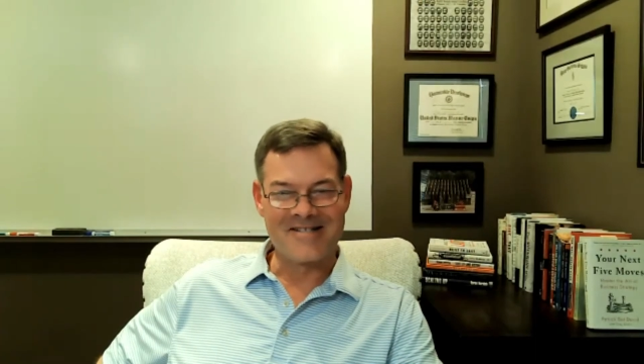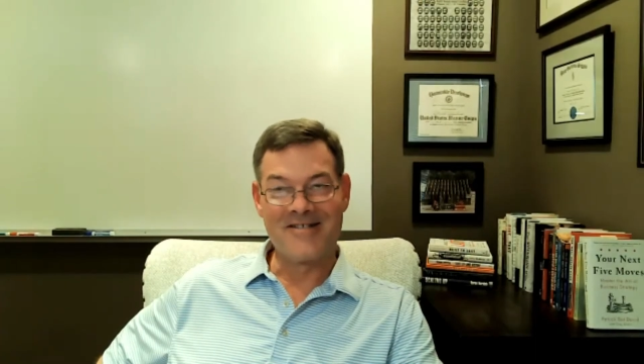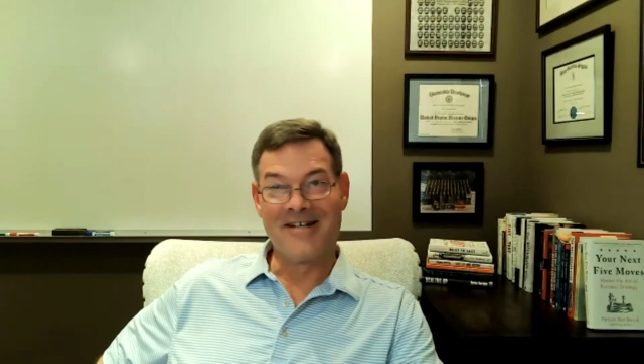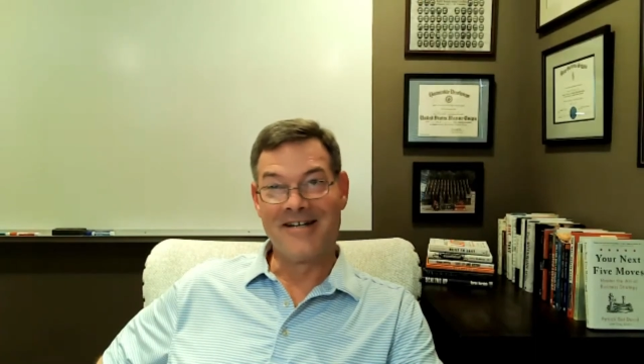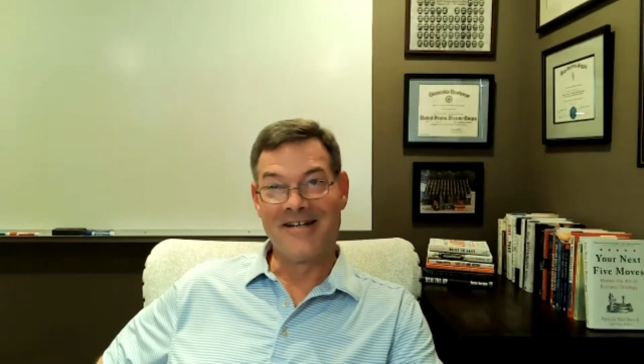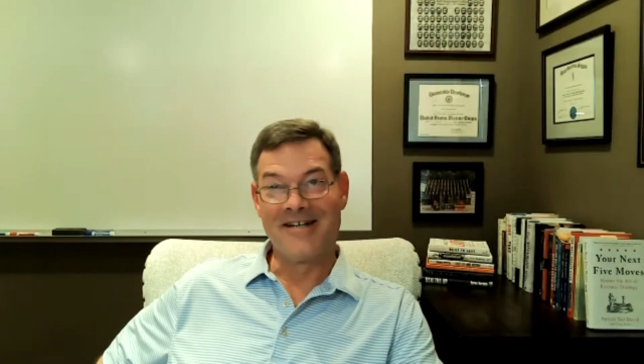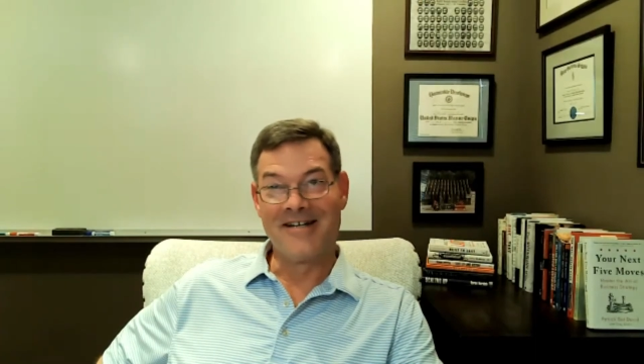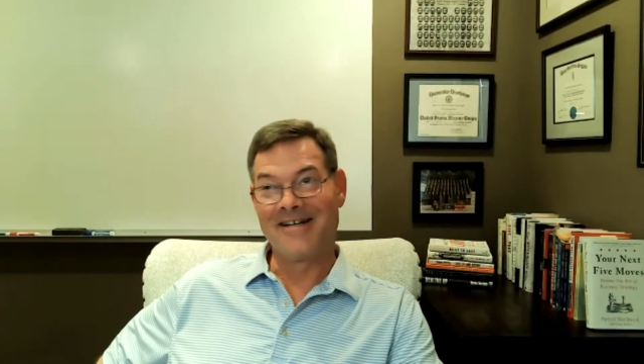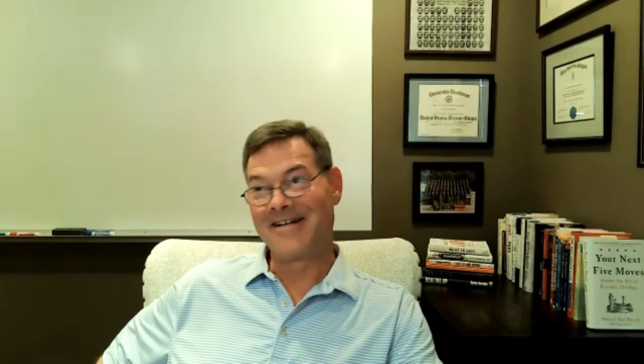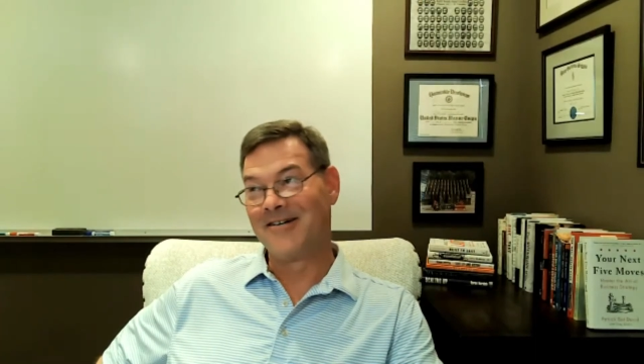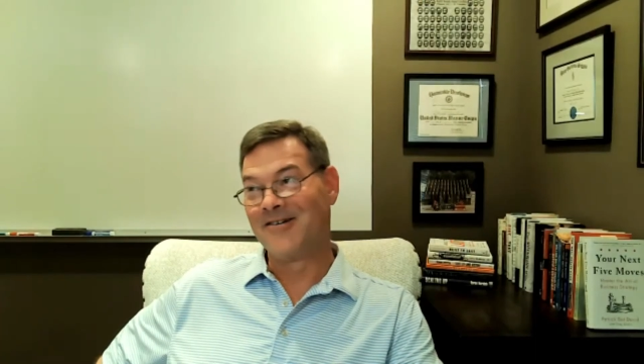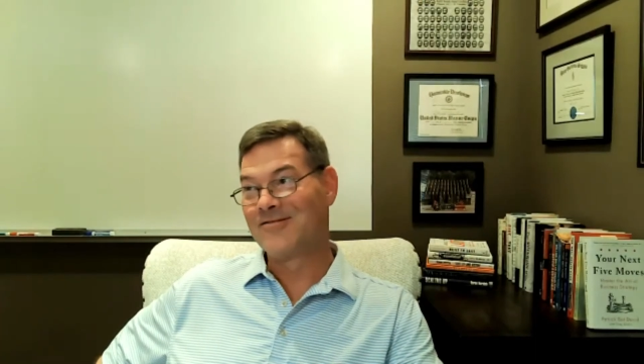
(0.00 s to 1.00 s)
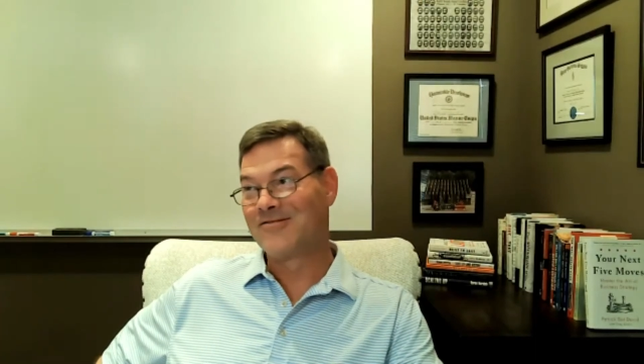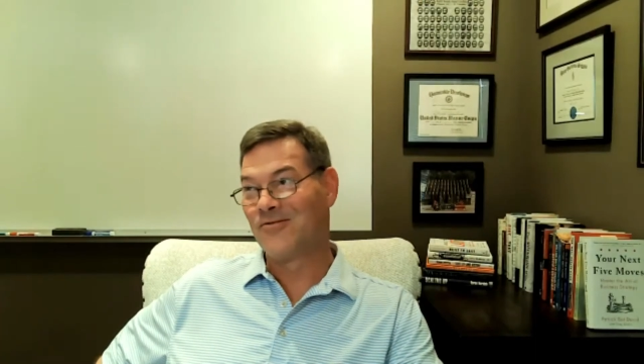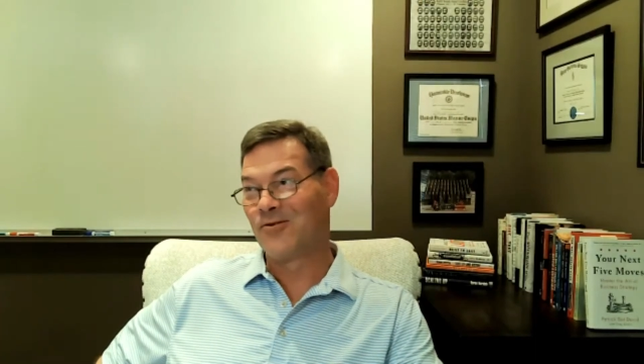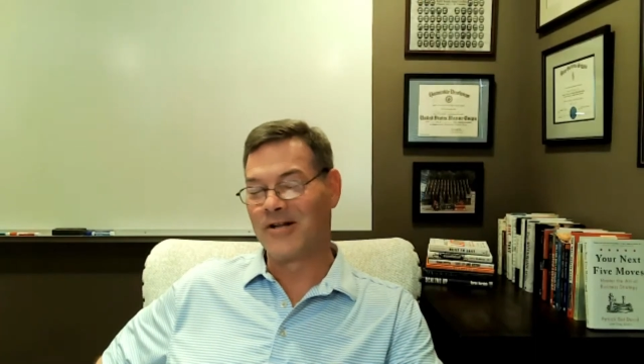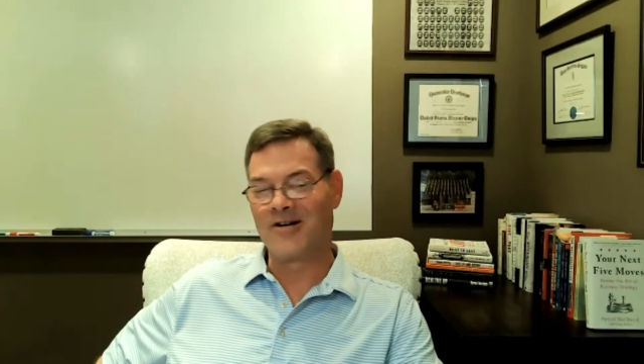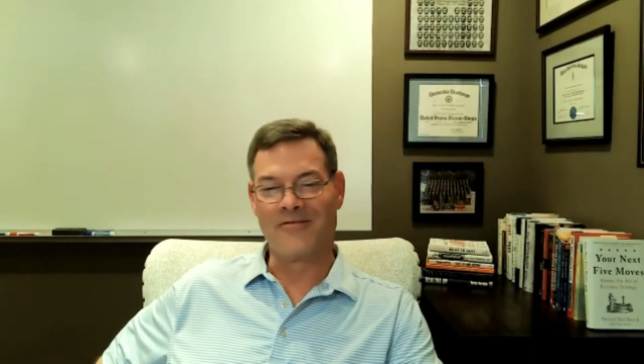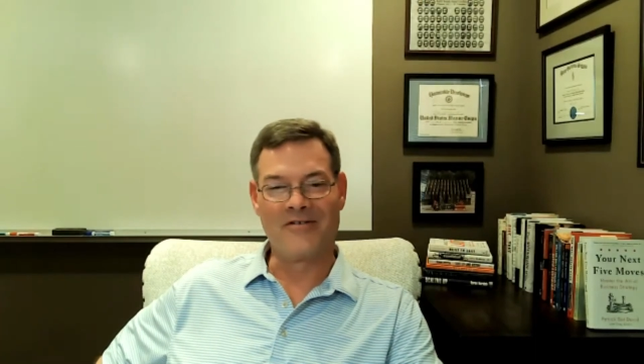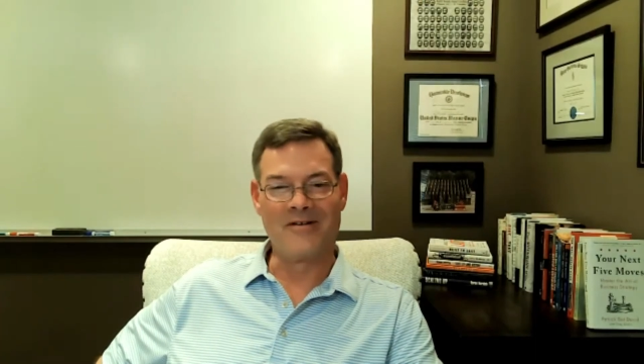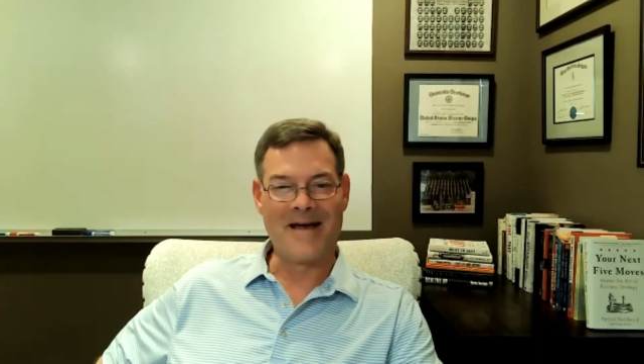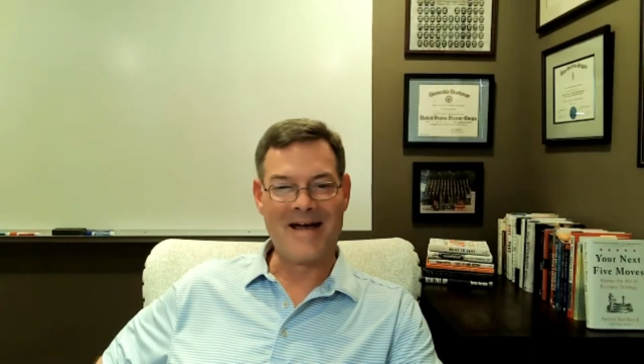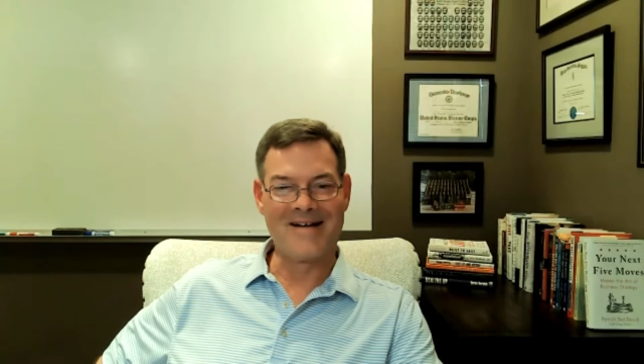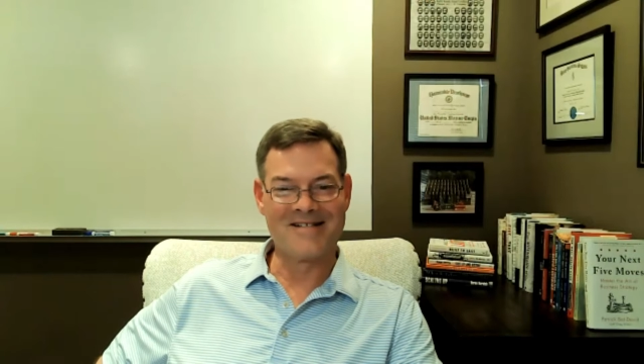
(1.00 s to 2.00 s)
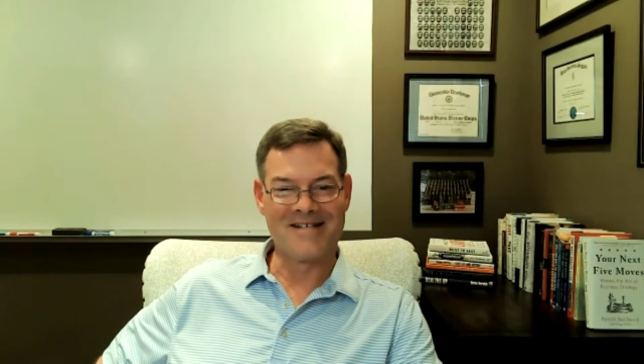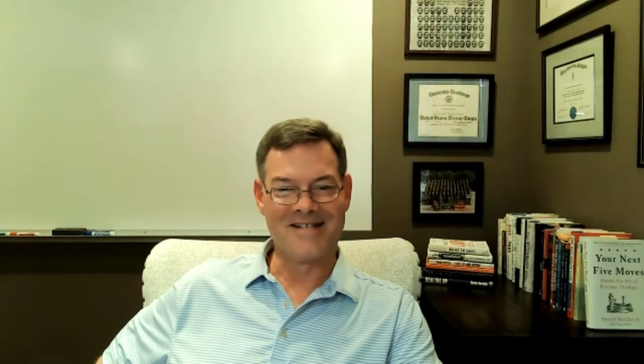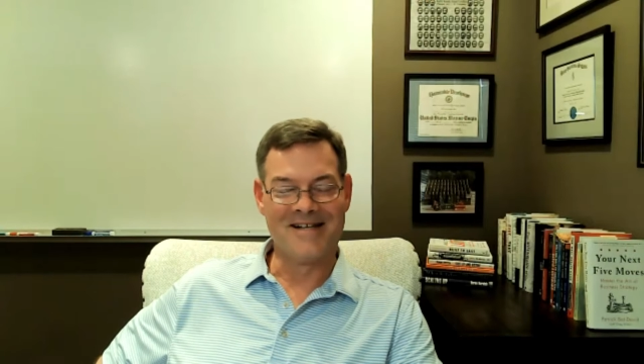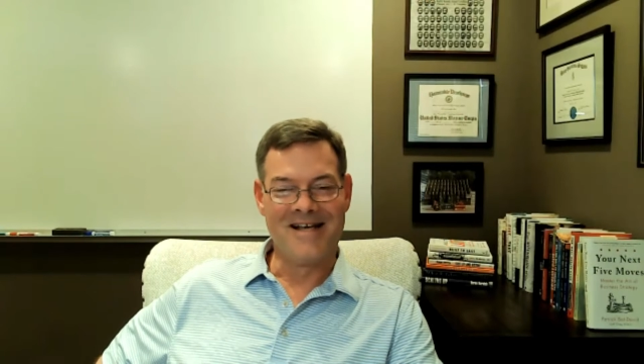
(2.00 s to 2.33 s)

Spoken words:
40 or 50 pounds and